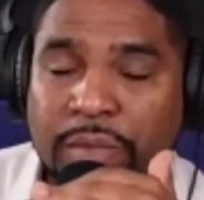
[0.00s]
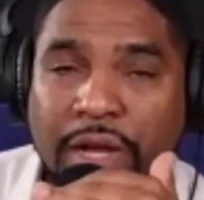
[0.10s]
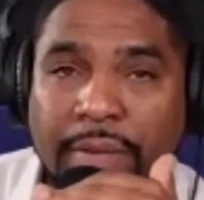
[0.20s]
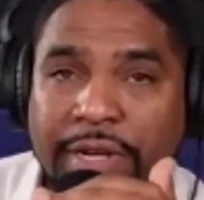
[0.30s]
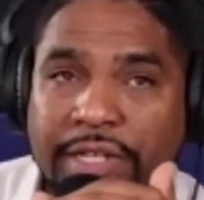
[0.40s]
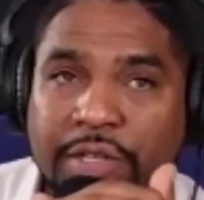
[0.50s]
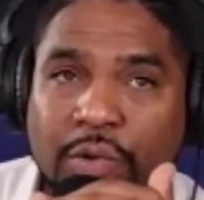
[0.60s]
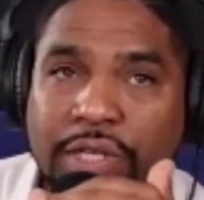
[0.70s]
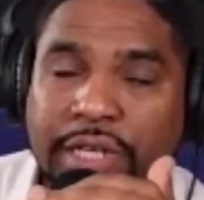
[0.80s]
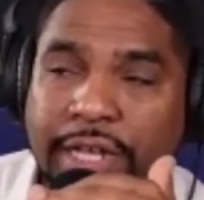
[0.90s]
And it's
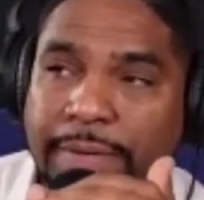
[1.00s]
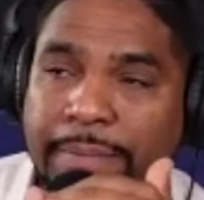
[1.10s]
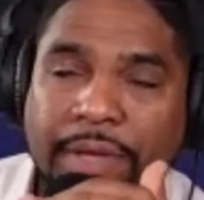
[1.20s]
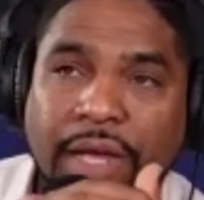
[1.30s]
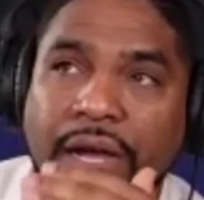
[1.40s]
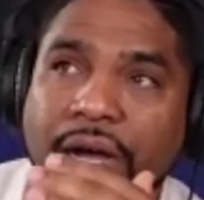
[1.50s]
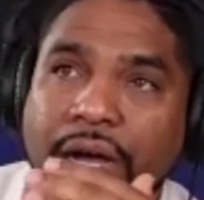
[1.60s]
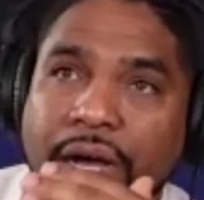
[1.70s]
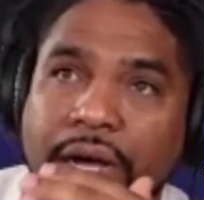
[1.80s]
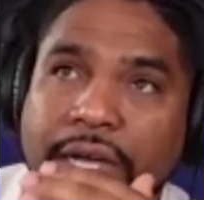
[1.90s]
only
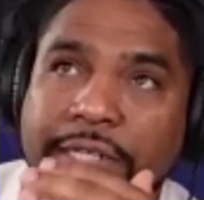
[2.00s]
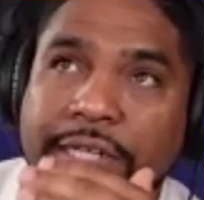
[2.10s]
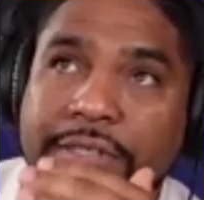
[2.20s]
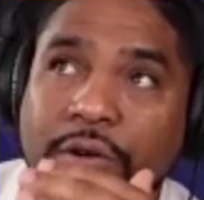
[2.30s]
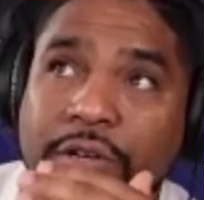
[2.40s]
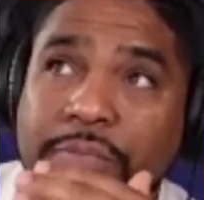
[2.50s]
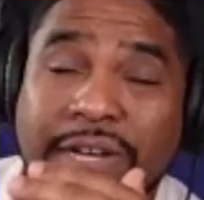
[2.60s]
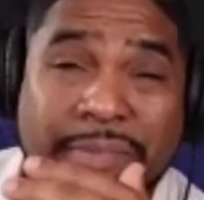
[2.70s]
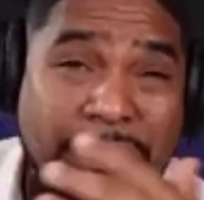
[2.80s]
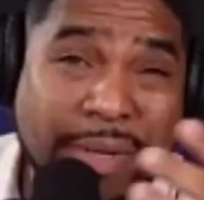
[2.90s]
it's only
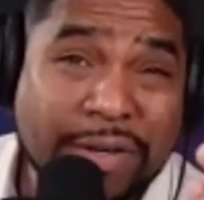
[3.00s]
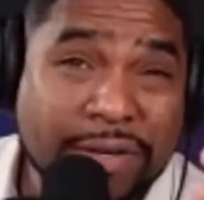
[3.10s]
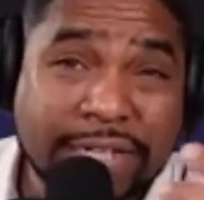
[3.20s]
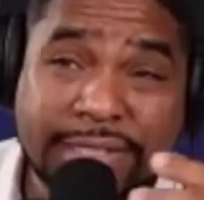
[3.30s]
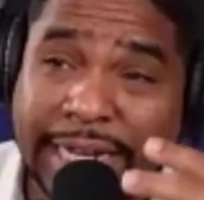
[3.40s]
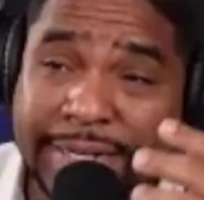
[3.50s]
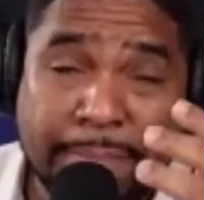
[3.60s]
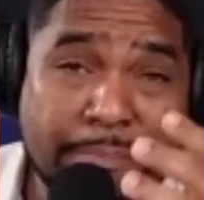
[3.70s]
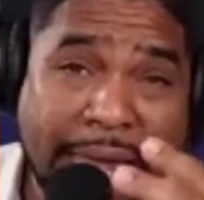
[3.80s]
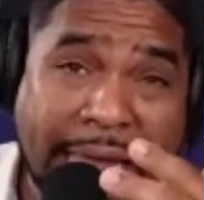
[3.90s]
becoming bigger. Like that
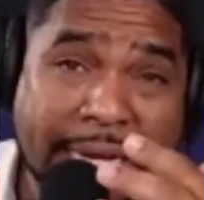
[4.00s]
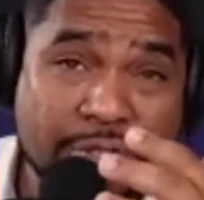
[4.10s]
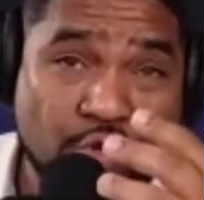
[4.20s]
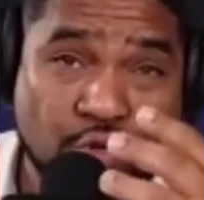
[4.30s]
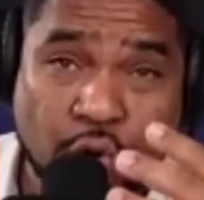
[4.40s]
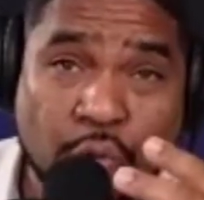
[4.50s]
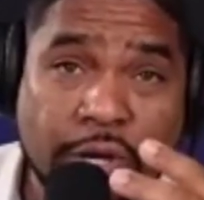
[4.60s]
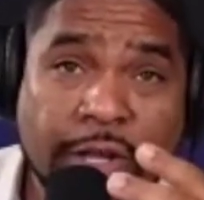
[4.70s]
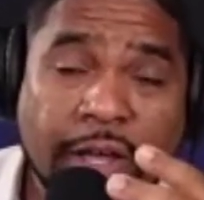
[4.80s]
demand is growing.